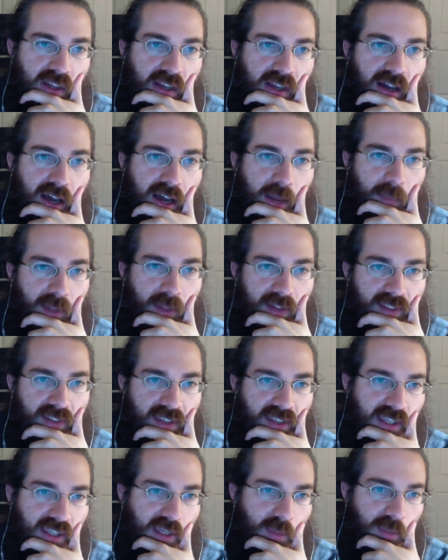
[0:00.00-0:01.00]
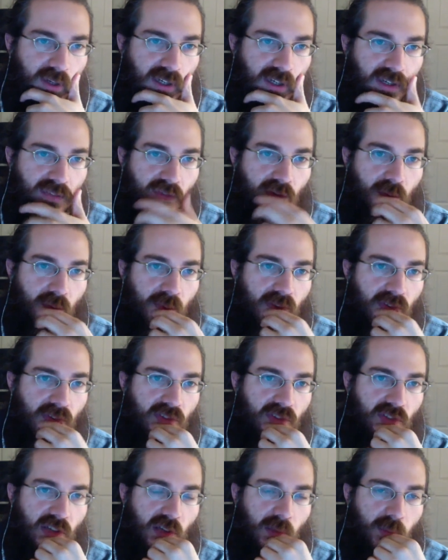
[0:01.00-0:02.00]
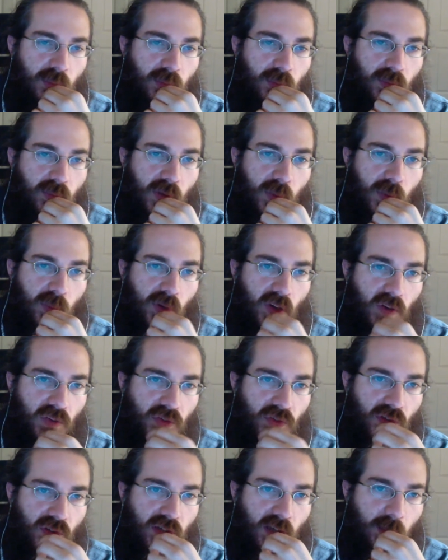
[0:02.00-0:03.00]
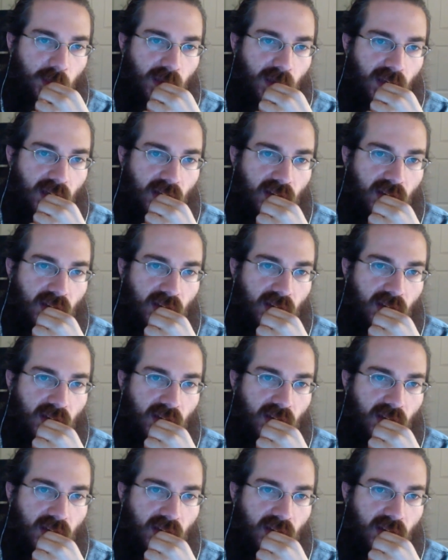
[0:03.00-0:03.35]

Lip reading: I'm not taking any money from this GM Improv Showdown panel.